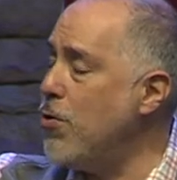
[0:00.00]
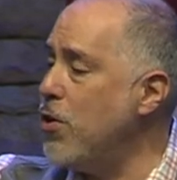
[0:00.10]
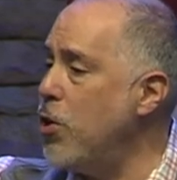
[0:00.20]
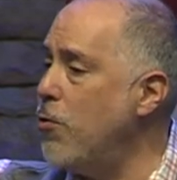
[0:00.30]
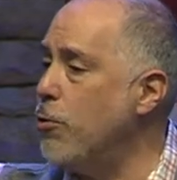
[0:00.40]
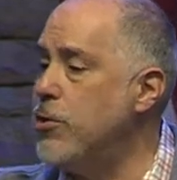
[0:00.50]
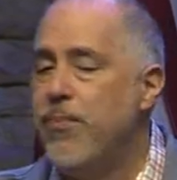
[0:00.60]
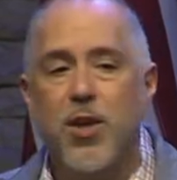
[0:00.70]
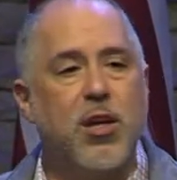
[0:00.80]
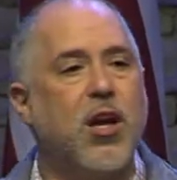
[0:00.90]
of the universe,
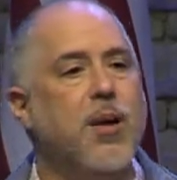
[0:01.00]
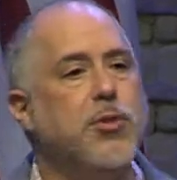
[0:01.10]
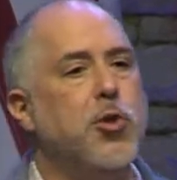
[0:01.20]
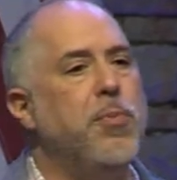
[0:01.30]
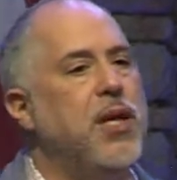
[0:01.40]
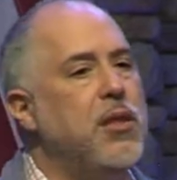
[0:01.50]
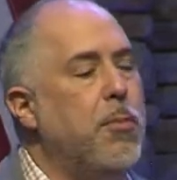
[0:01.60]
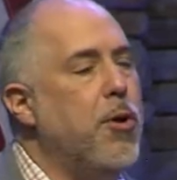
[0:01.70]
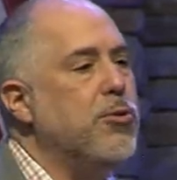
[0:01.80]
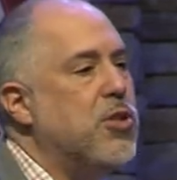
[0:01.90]
comes to be the
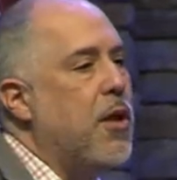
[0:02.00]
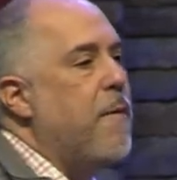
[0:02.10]
most